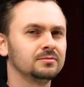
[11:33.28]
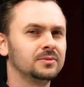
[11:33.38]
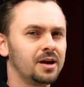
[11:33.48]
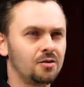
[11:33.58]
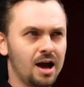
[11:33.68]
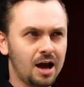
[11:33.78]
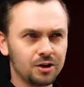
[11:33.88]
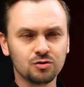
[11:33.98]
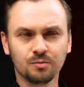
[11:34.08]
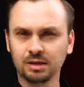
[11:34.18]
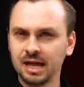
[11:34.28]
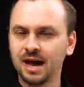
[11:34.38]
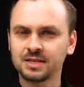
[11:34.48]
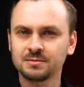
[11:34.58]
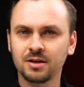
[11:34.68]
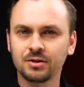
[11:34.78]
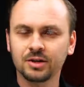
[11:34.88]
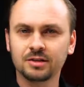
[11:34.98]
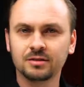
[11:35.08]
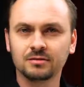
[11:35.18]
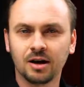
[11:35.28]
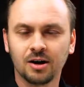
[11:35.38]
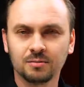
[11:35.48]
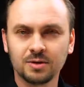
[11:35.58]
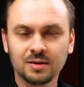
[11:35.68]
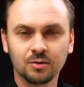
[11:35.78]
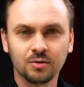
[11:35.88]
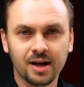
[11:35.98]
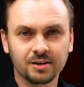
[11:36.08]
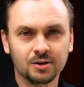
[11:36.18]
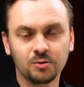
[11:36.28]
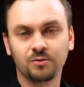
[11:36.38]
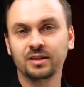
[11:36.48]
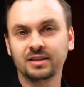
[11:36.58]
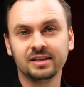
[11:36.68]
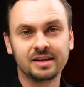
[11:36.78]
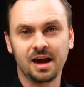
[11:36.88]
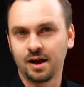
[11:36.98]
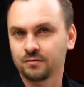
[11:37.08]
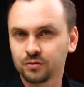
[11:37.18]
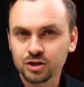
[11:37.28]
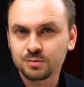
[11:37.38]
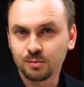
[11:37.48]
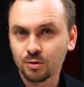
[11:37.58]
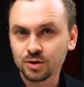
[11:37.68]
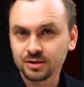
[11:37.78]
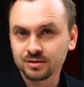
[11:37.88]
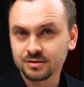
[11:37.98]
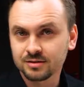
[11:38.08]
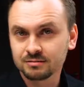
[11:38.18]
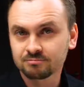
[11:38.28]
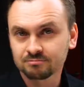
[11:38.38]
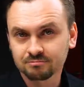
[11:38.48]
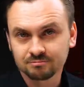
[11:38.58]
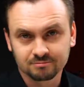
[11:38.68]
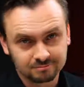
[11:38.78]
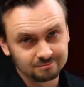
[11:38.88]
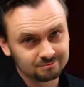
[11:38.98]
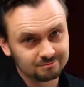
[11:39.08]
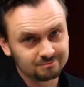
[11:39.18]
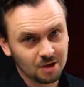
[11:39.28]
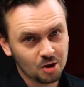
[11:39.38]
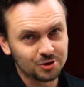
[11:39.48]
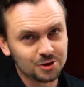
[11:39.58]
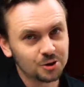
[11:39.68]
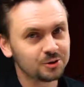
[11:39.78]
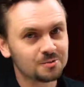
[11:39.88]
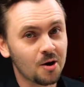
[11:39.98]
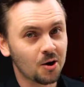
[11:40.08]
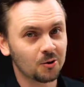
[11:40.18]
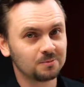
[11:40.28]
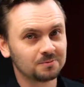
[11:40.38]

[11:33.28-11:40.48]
Now, how do you apply this method on people that don't fit the average proportions? I'll show you tomorrow.